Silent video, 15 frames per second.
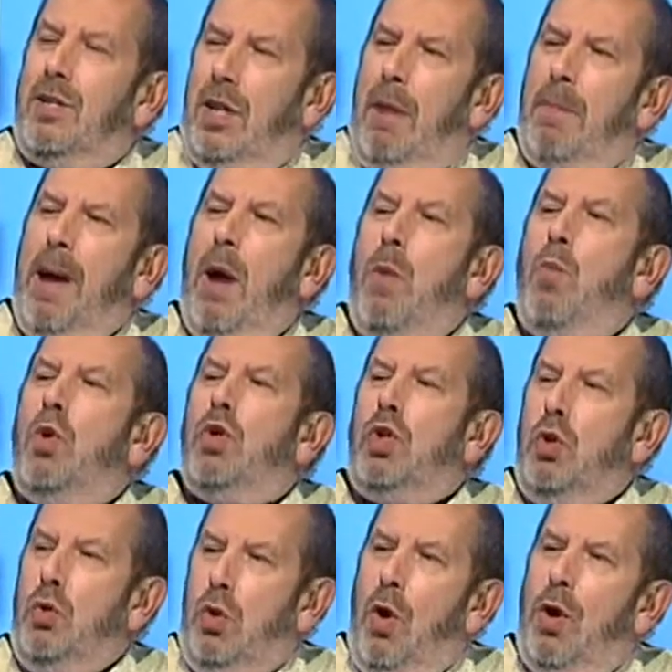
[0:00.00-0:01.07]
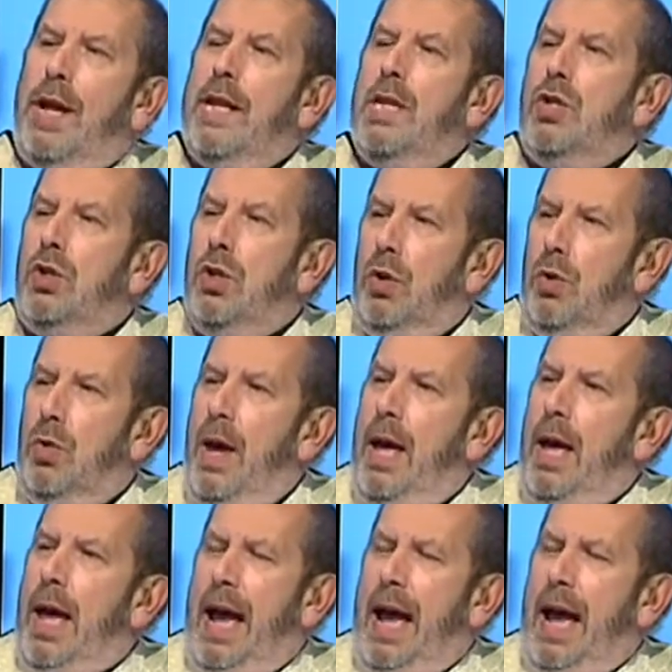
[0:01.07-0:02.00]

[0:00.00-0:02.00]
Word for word: us about what you got into,